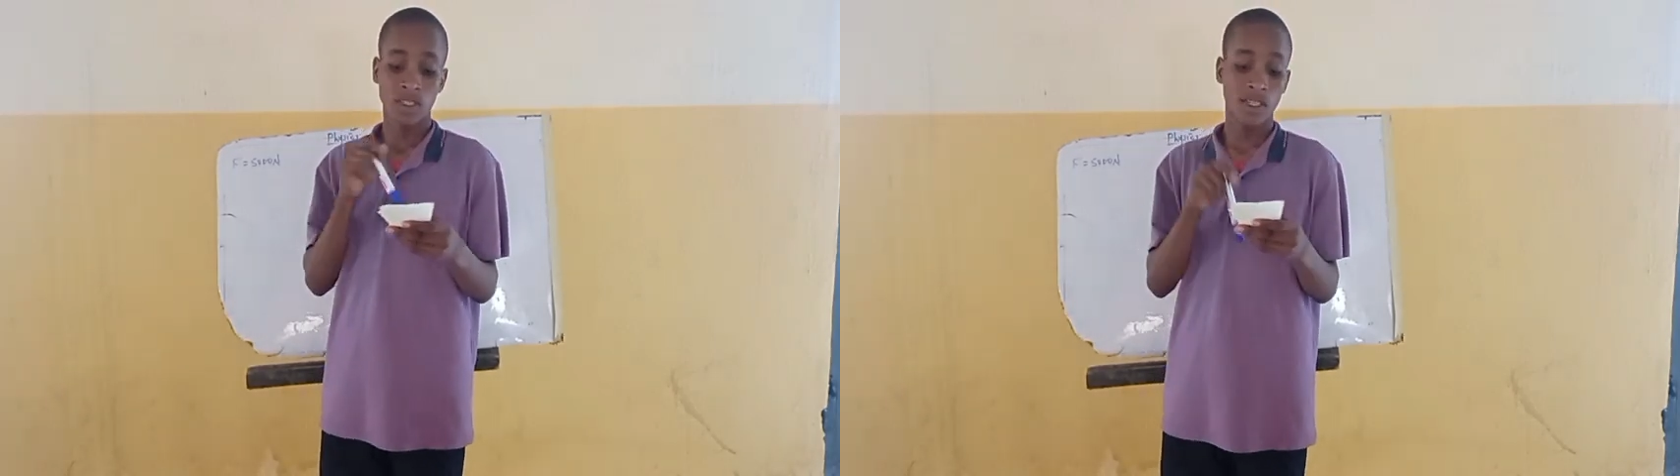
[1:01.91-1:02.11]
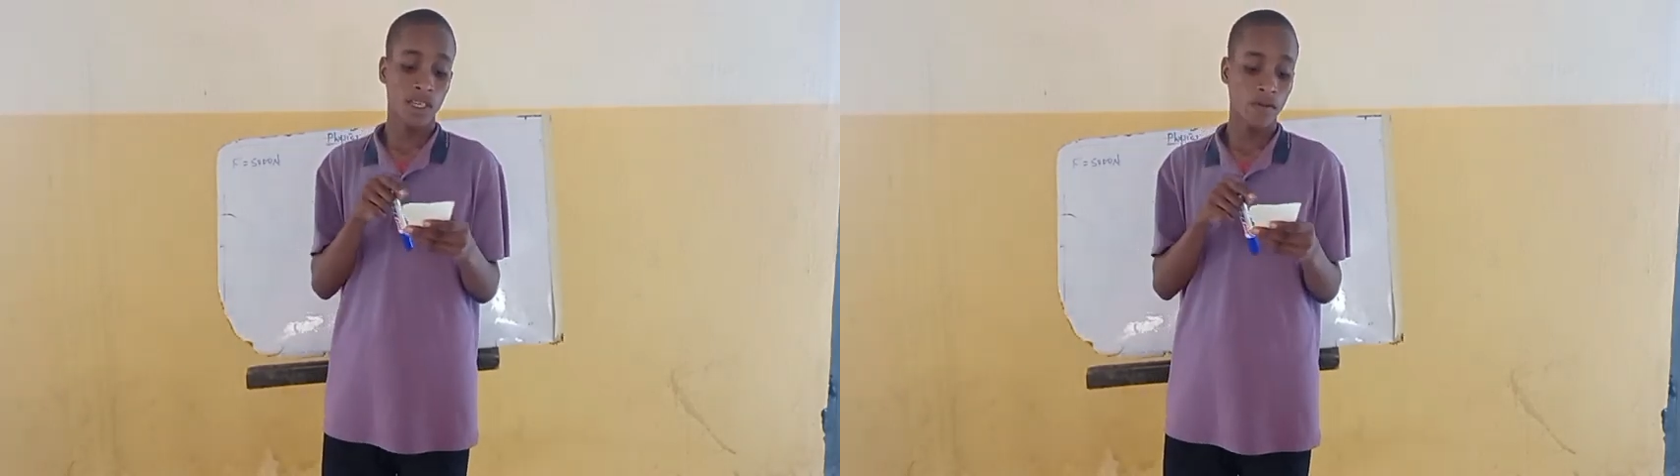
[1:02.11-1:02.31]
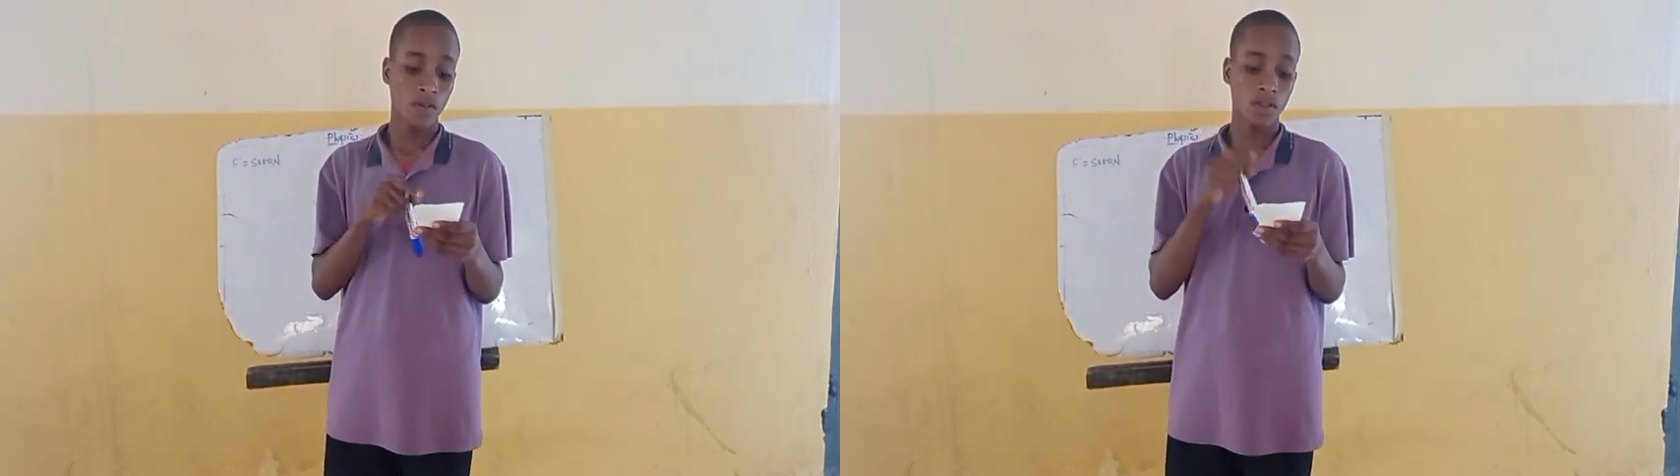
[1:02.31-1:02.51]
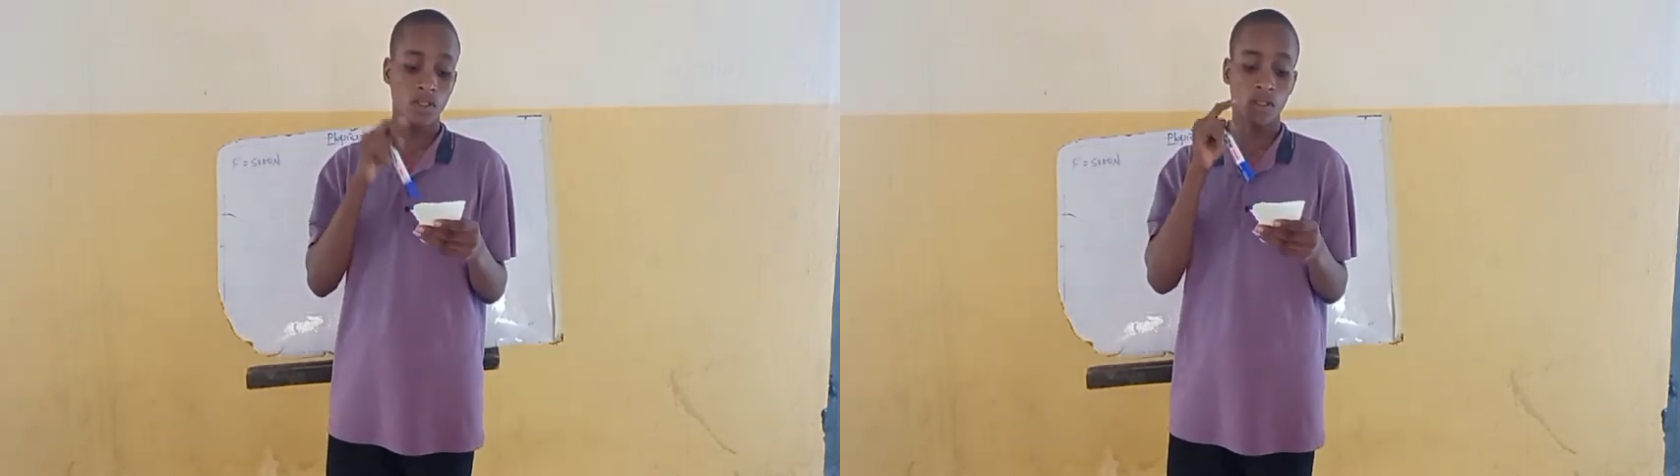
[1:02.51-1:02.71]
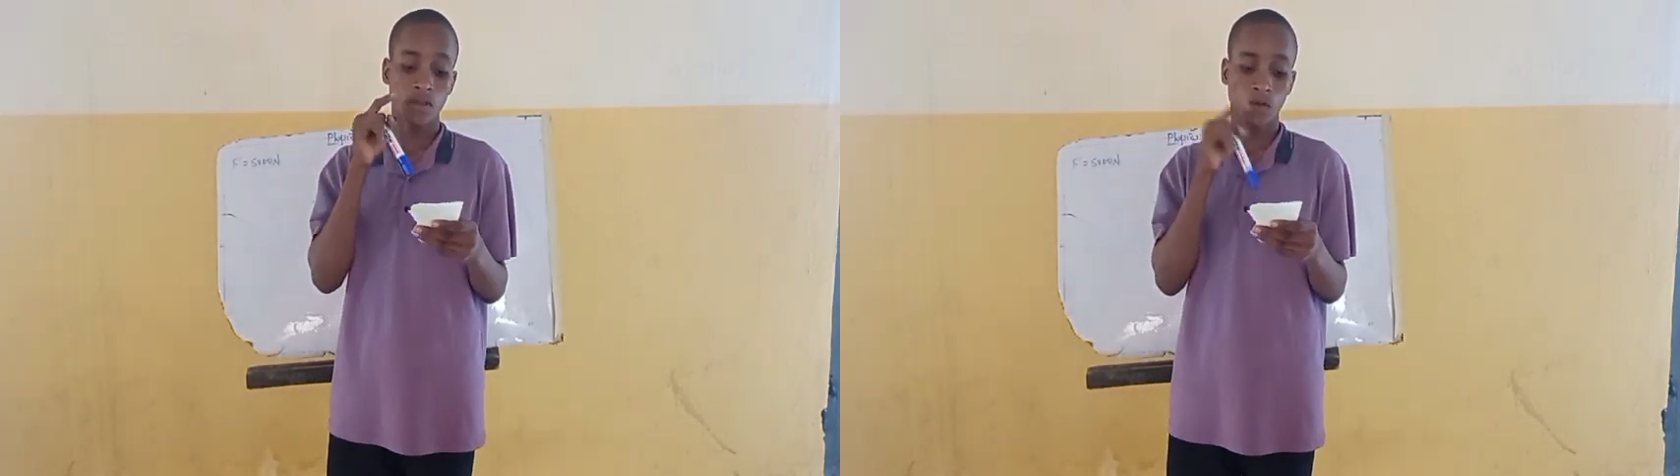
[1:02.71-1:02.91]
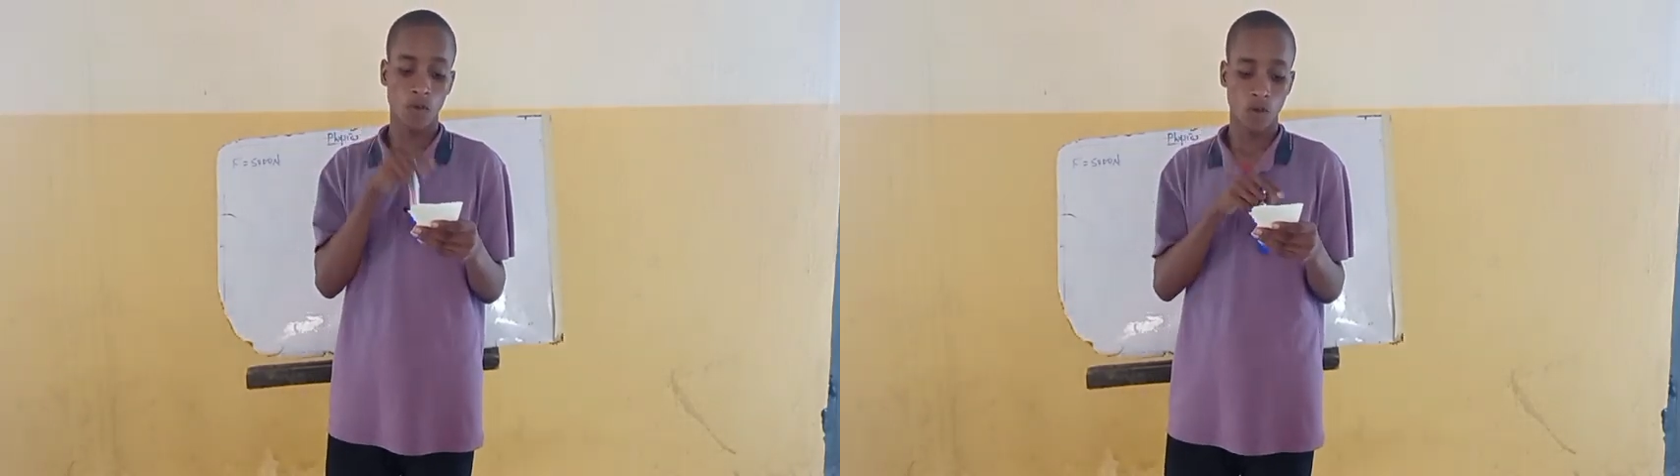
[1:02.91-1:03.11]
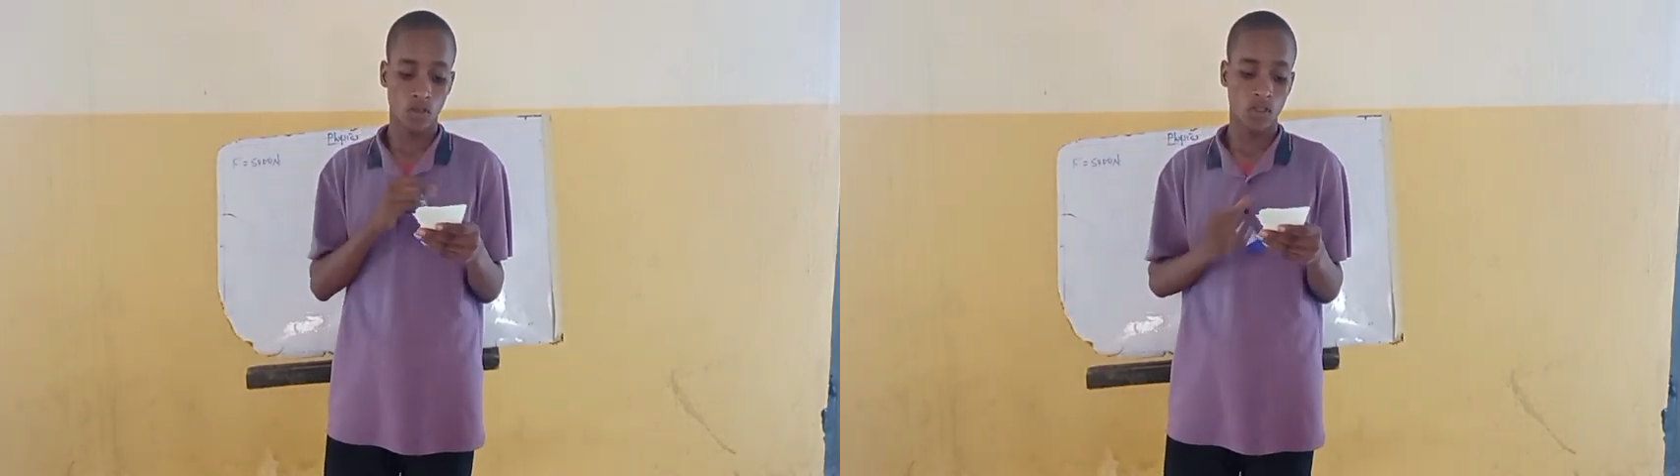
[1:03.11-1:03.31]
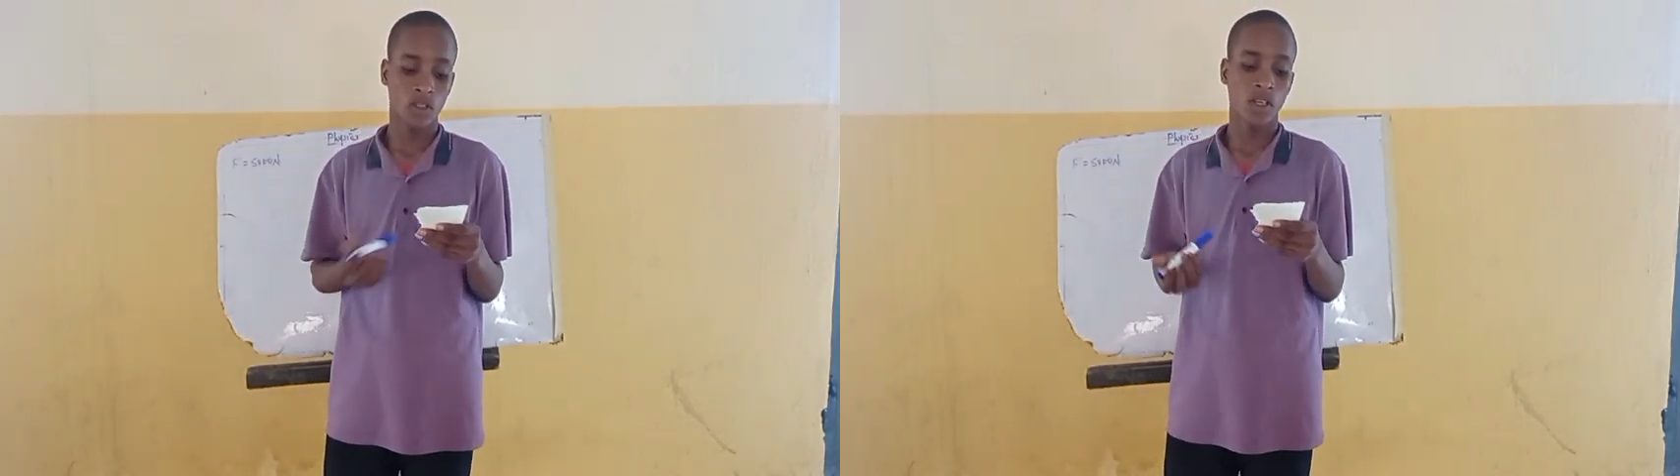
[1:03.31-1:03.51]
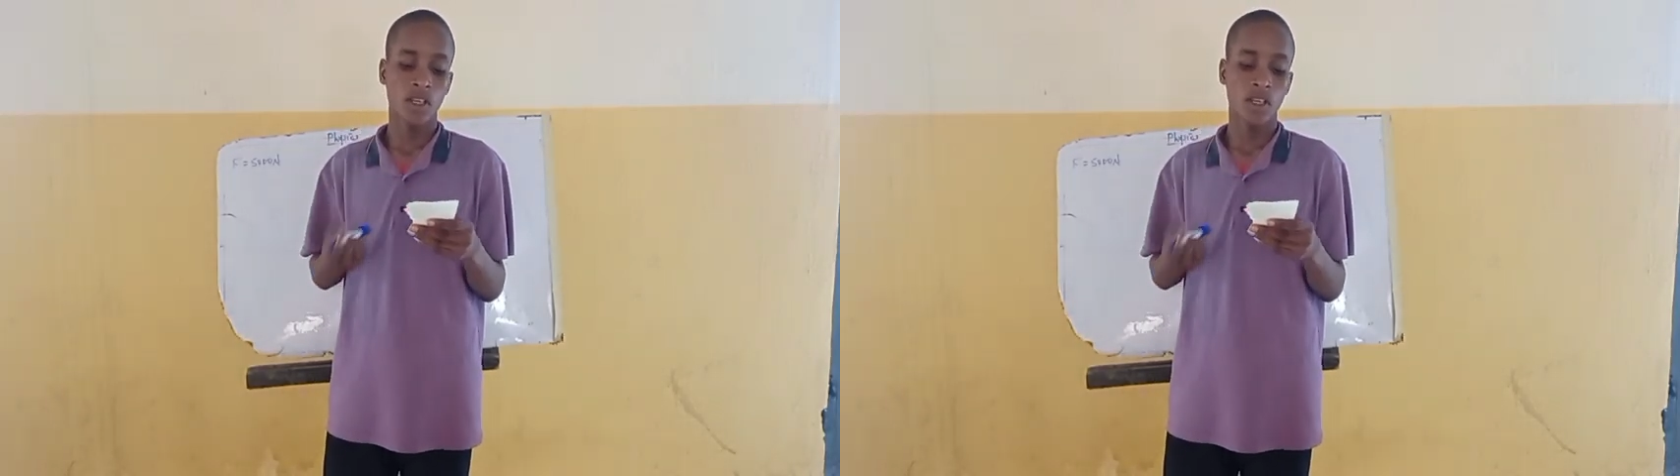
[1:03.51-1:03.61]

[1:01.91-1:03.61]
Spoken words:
they gave us force,